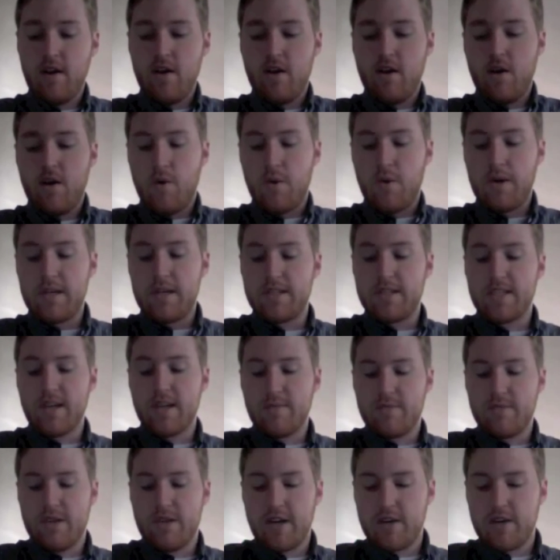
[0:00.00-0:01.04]
When a
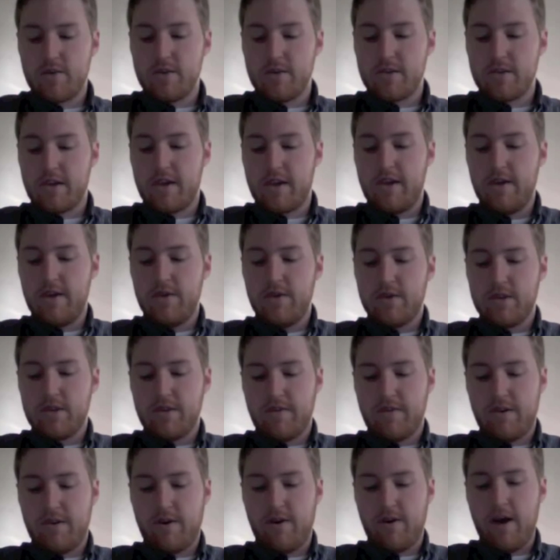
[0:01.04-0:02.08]
subject was accused of
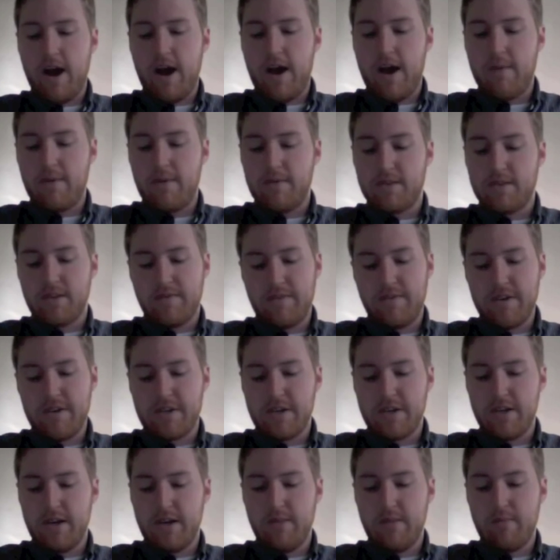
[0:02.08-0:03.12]
a crime of
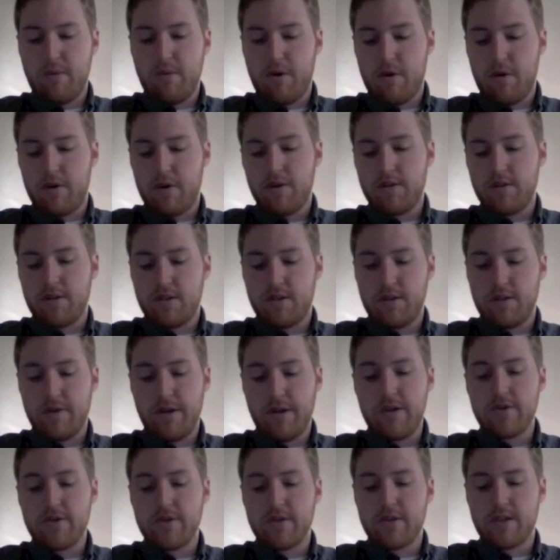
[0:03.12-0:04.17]
sufficient importance to
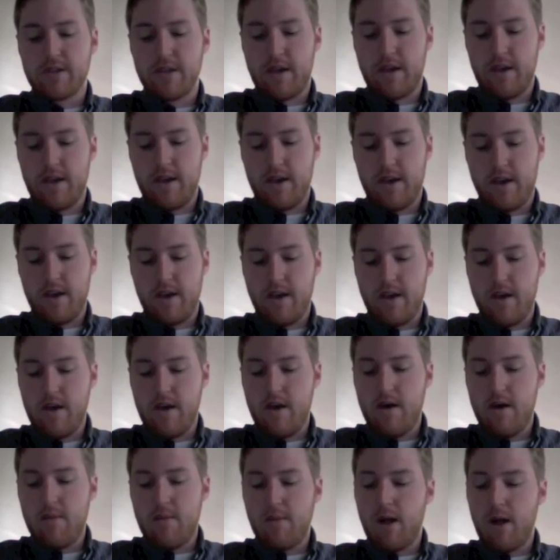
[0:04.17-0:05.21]
interest the king,
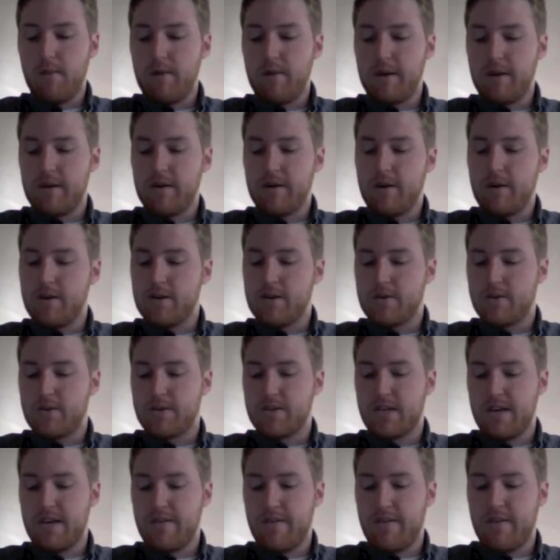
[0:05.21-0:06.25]
public notice was
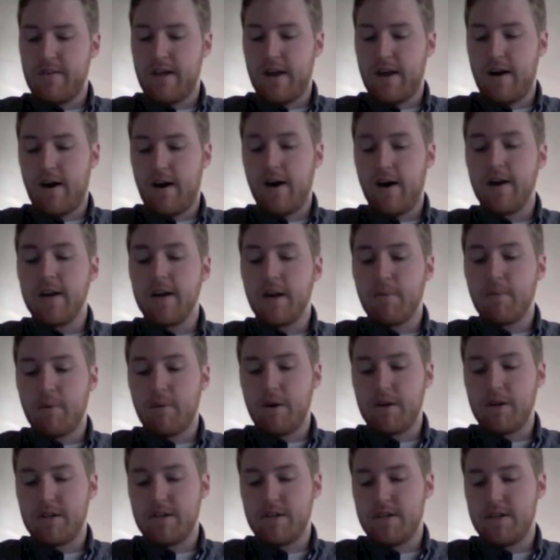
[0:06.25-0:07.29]
given that on an
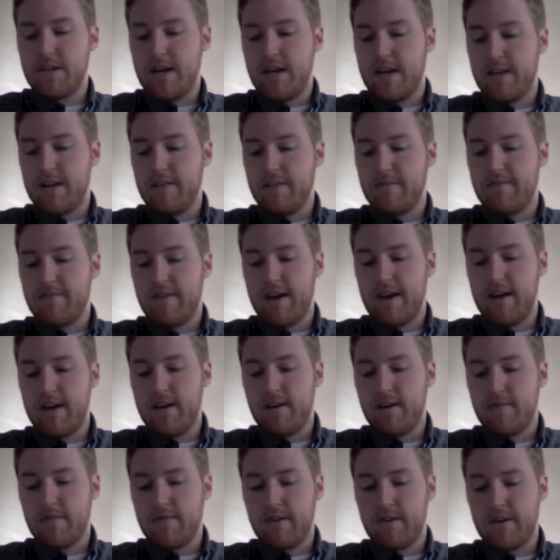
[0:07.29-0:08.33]
appointed day the fate
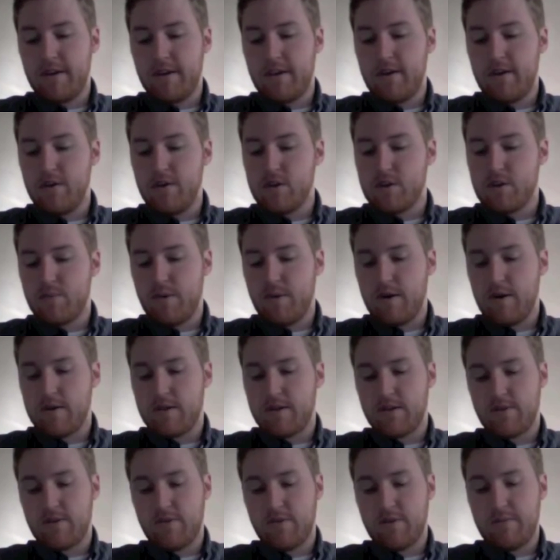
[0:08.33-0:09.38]
of the accused
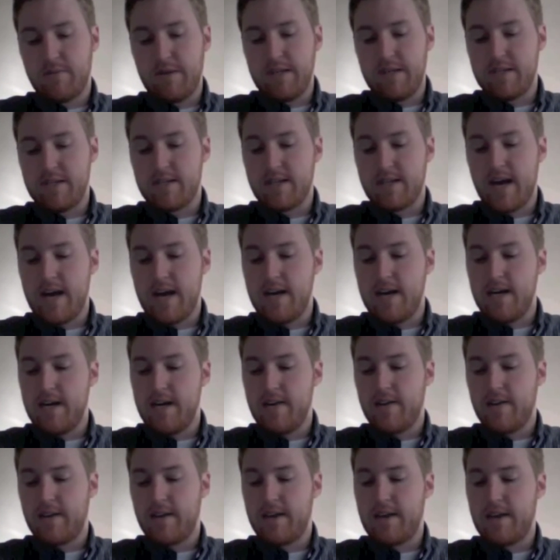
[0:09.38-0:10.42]
person would be decided
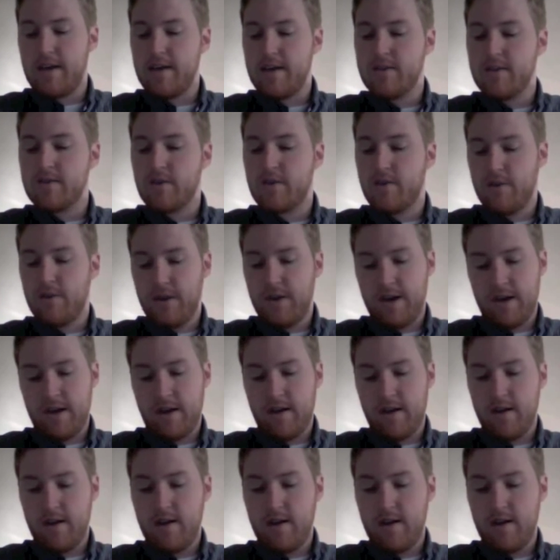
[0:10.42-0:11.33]
in the king's arena,